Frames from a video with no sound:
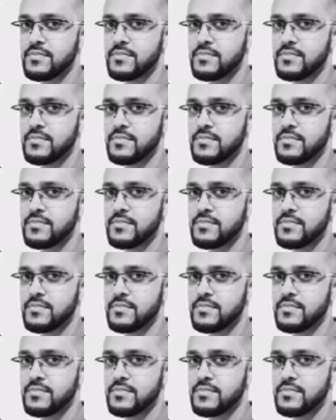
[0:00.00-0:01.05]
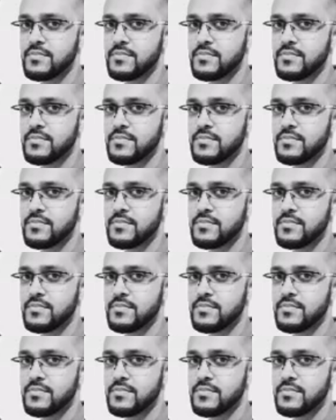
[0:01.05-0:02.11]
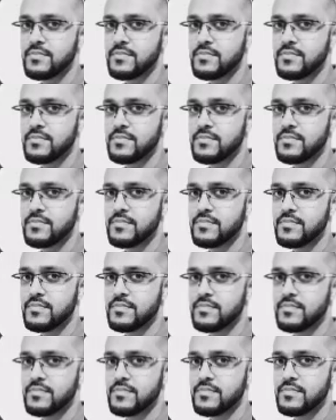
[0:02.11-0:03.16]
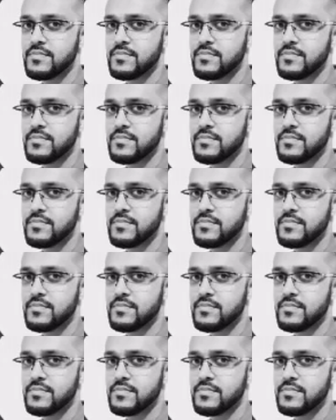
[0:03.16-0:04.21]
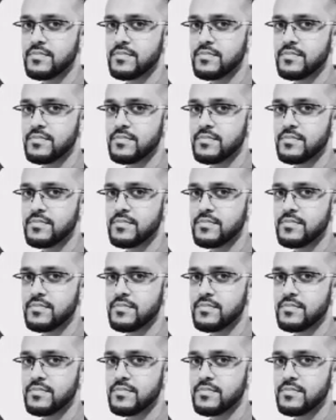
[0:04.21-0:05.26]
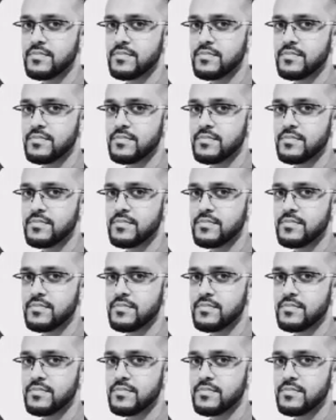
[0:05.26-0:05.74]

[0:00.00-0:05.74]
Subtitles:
(not speaking)